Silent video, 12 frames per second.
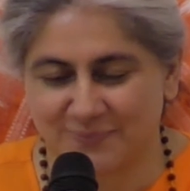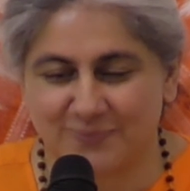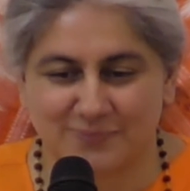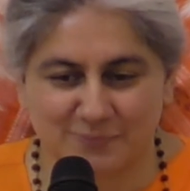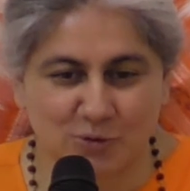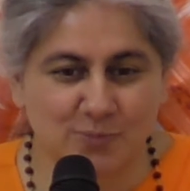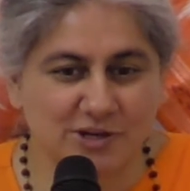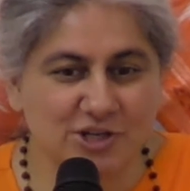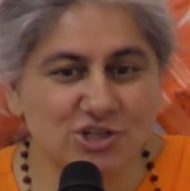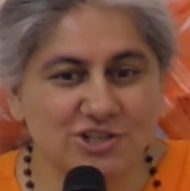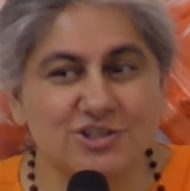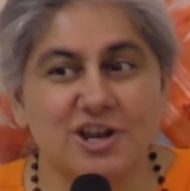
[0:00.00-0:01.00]

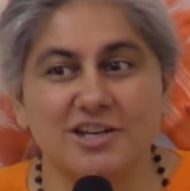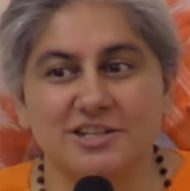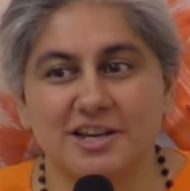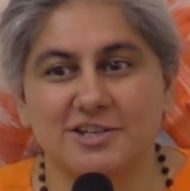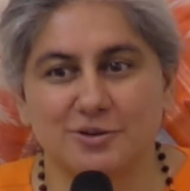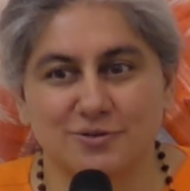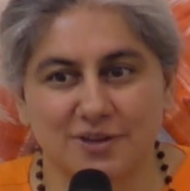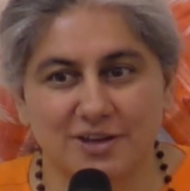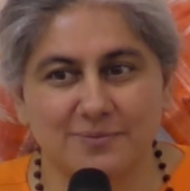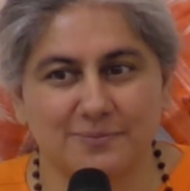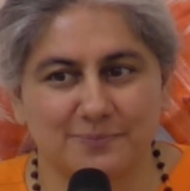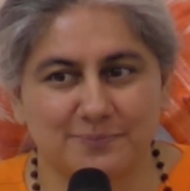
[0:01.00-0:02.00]
Upanishad's not yet over,
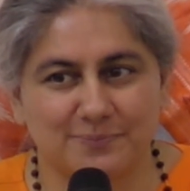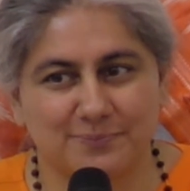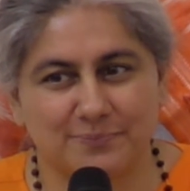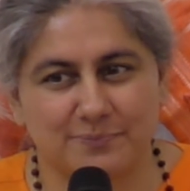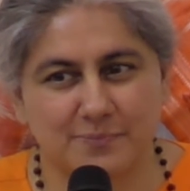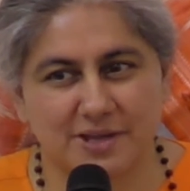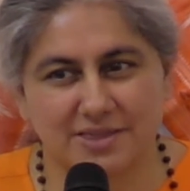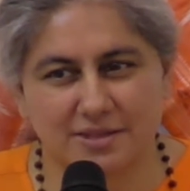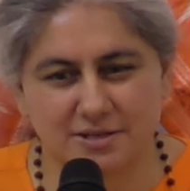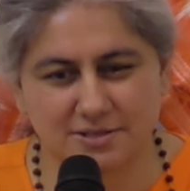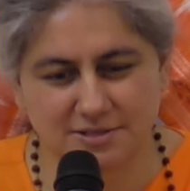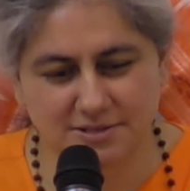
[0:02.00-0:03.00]
but
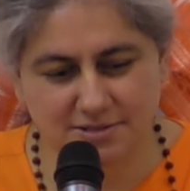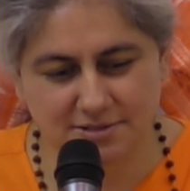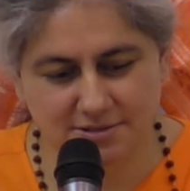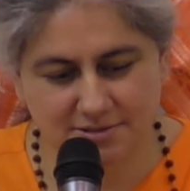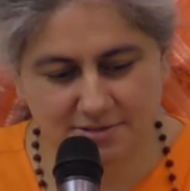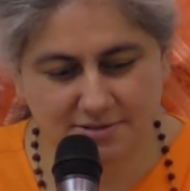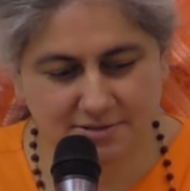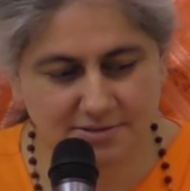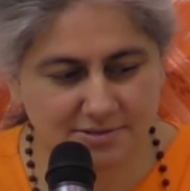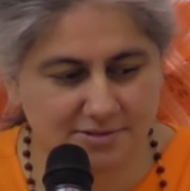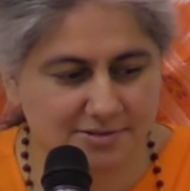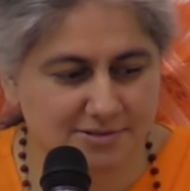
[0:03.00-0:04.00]
the
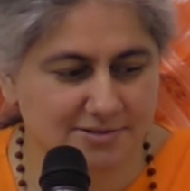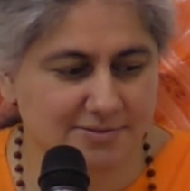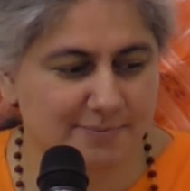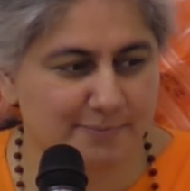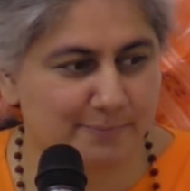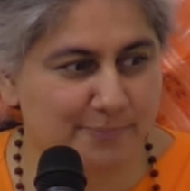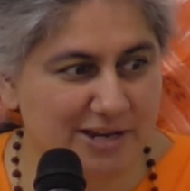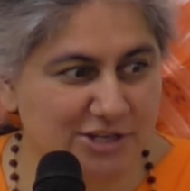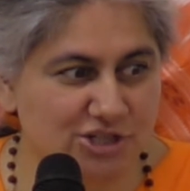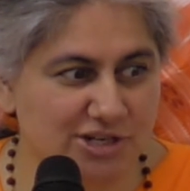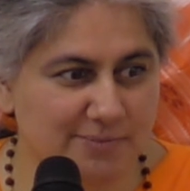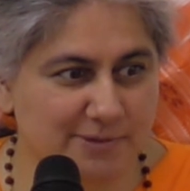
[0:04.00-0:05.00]

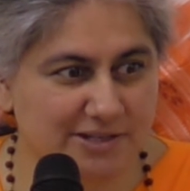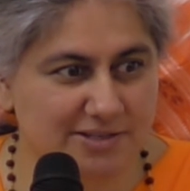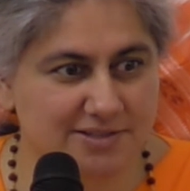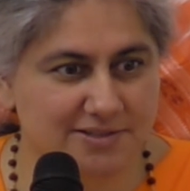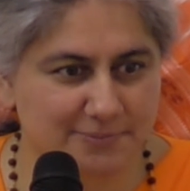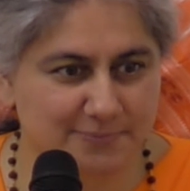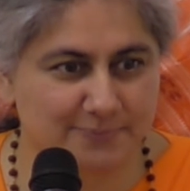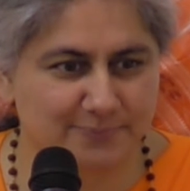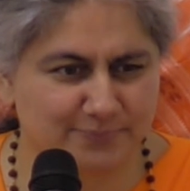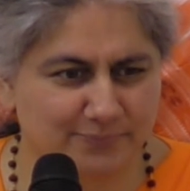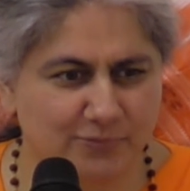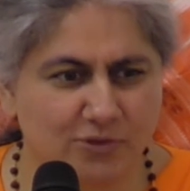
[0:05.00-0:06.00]
punchy bits,
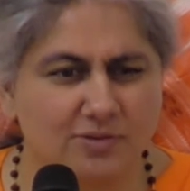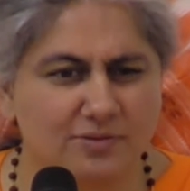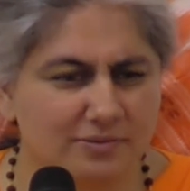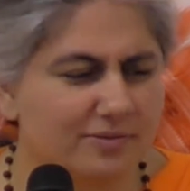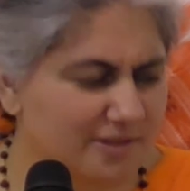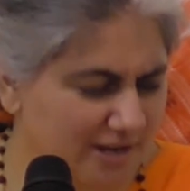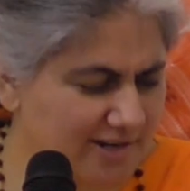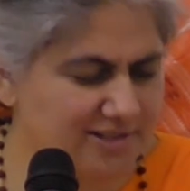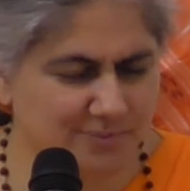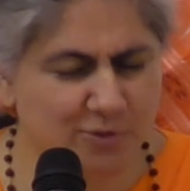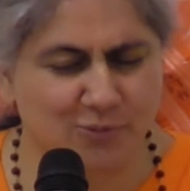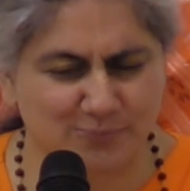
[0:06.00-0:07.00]
there is
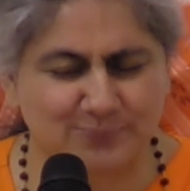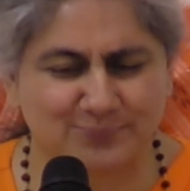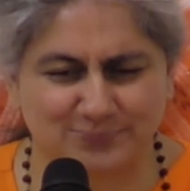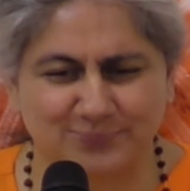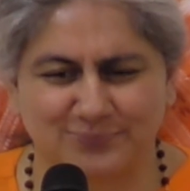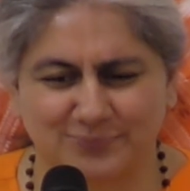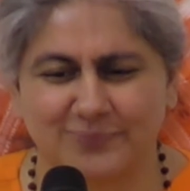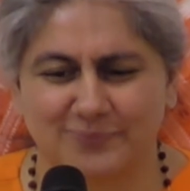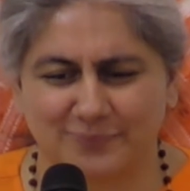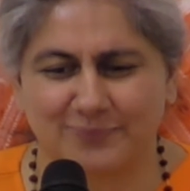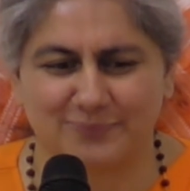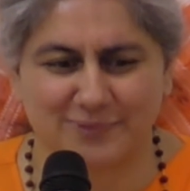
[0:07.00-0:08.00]
more.
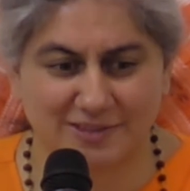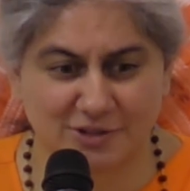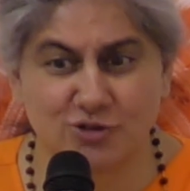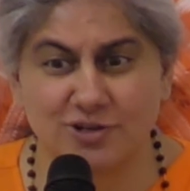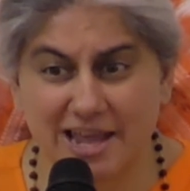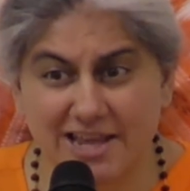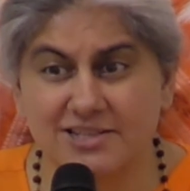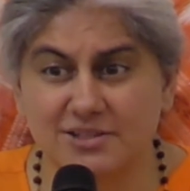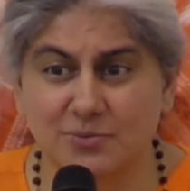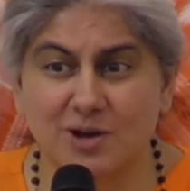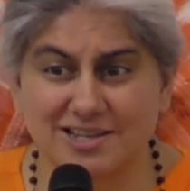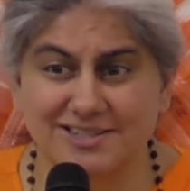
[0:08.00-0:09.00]
Today's
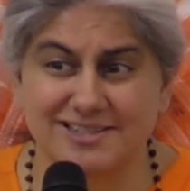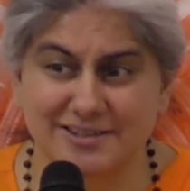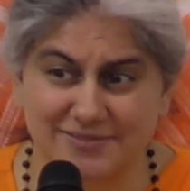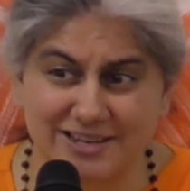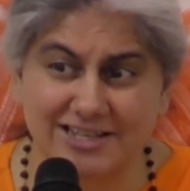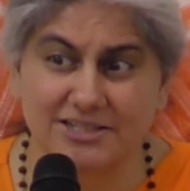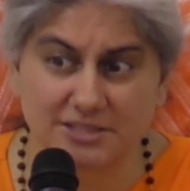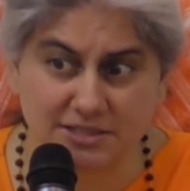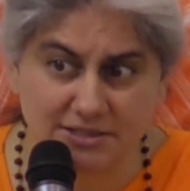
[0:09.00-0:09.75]
was the real